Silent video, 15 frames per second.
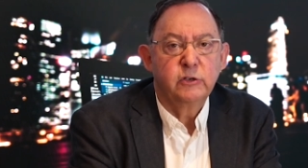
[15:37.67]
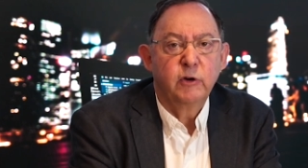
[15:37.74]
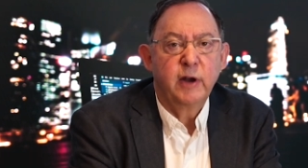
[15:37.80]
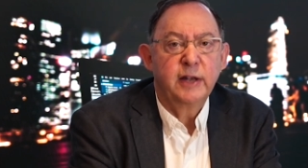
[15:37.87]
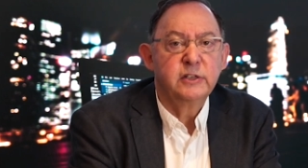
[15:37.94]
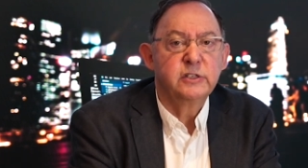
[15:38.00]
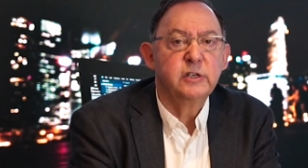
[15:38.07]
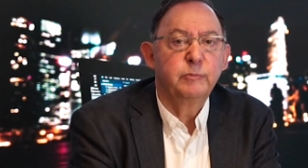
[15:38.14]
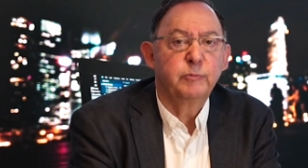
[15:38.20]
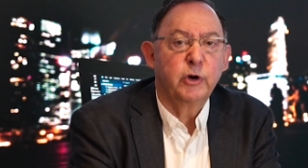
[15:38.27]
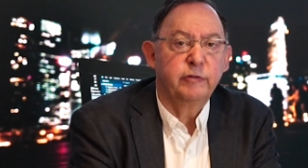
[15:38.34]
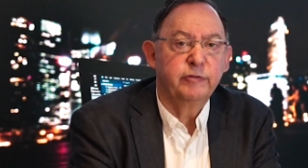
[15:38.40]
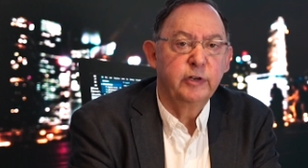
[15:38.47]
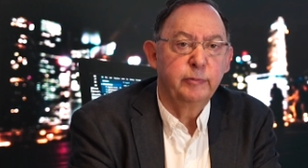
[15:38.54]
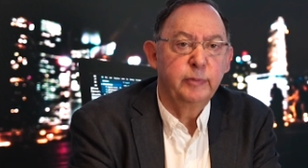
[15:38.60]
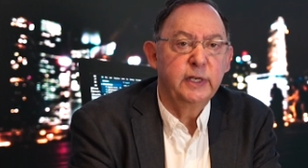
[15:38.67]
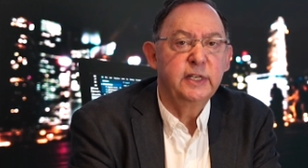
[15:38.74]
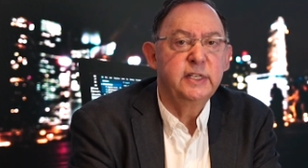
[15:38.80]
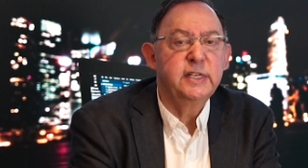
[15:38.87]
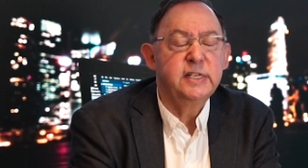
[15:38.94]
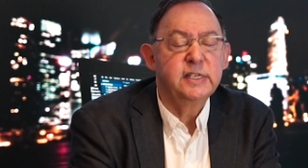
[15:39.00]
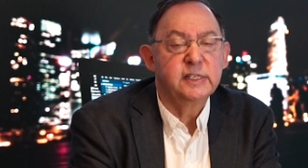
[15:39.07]
runs and
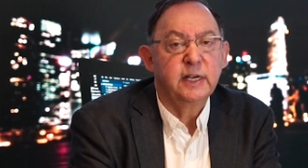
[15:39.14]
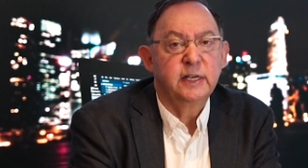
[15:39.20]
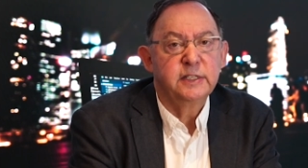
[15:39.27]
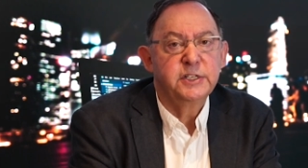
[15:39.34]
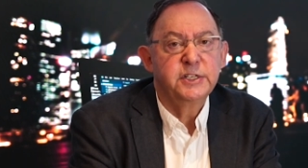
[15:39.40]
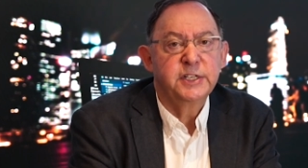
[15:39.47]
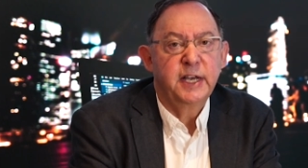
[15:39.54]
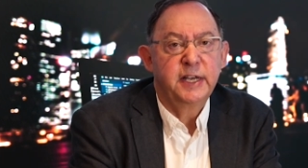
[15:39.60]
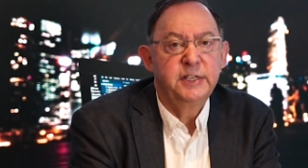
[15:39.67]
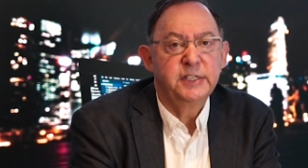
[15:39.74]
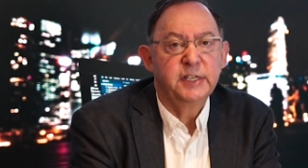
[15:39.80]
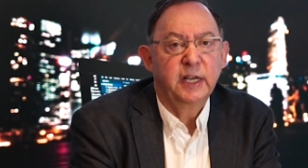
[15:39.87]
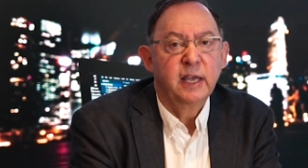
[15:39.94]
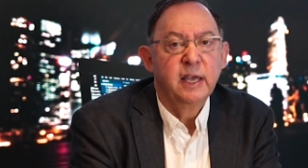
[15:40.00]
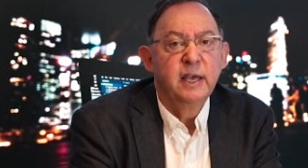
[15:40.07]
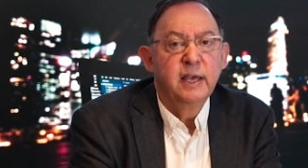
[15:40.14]
profitability starts changing.